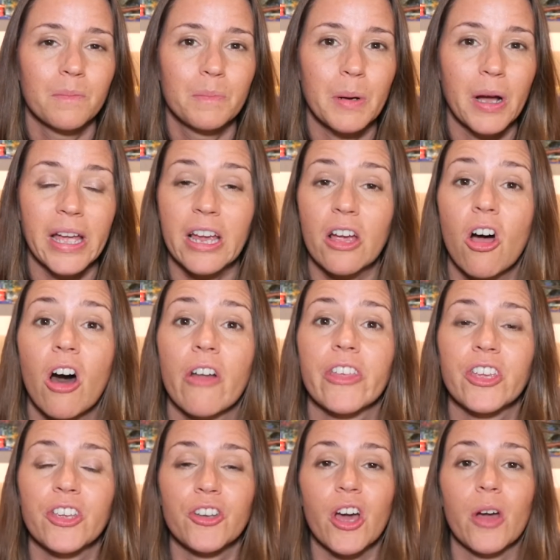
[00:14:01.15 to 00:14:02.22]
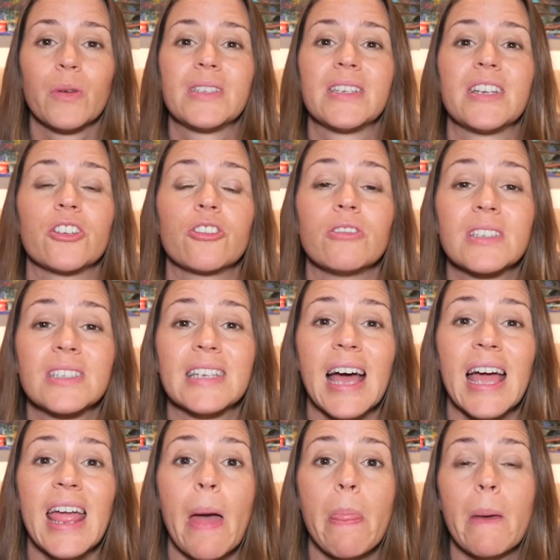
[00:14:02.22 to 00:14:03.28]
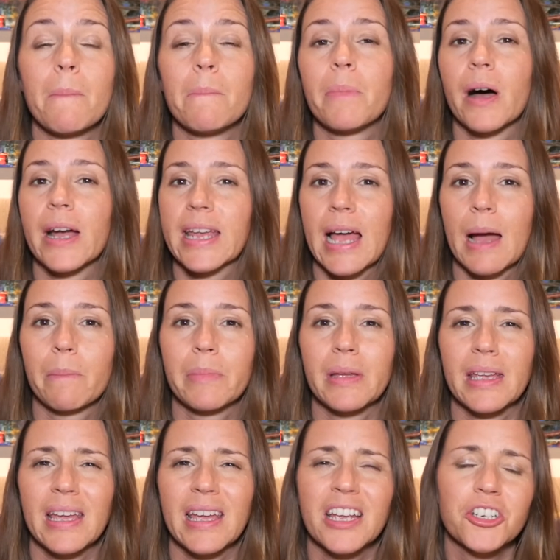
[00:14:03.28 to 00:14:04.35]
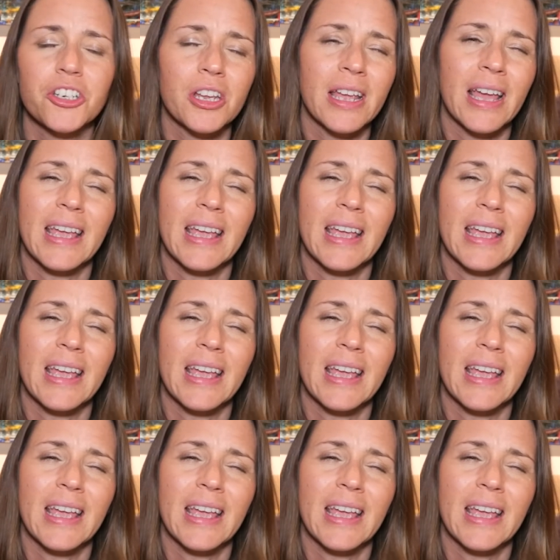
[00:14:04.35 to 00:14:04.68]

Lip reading: buy a car that you know is in a good state, and then buy camping gear, because you can get